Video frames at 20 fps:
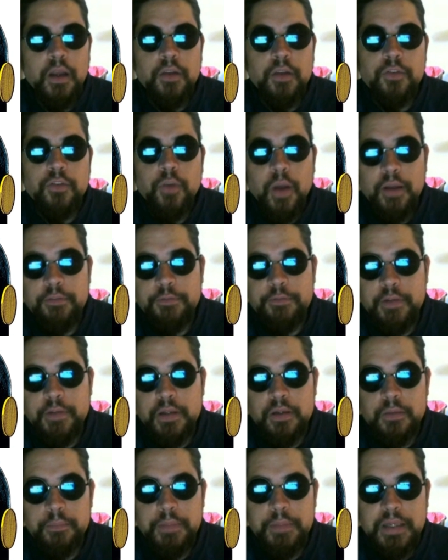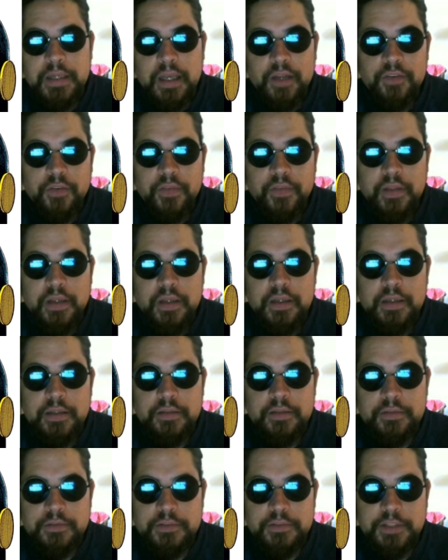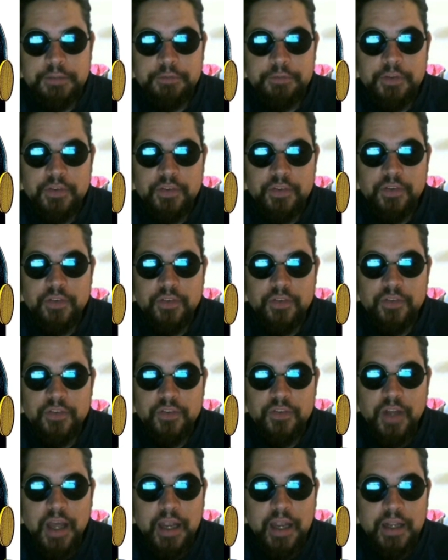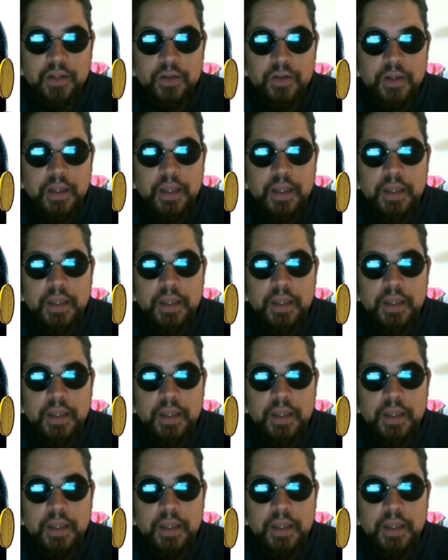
So I feel, because of the differences in style,